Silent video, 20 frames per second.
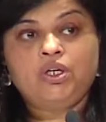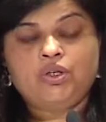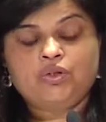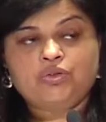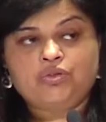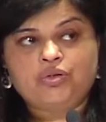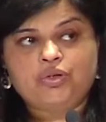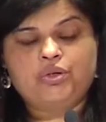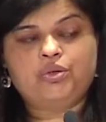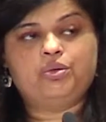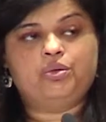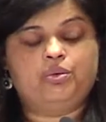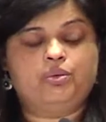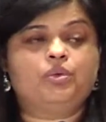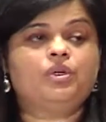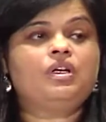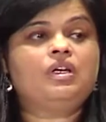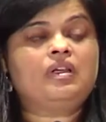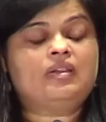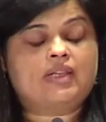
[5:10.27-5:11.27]
through
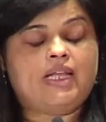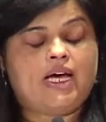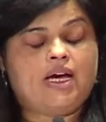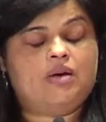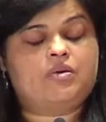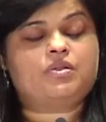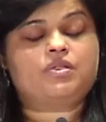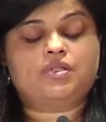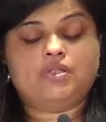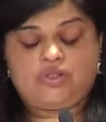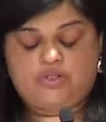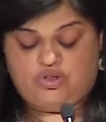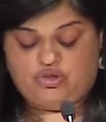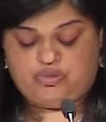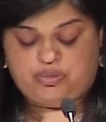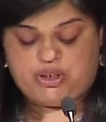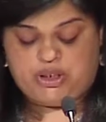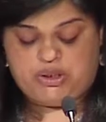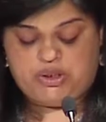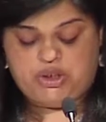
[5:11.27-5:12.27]
thousands of
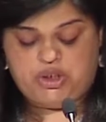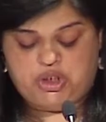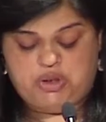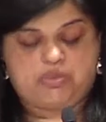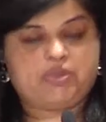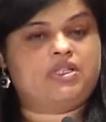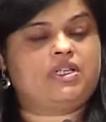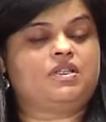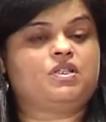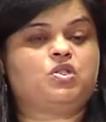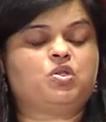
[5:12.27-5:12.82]
partnerships and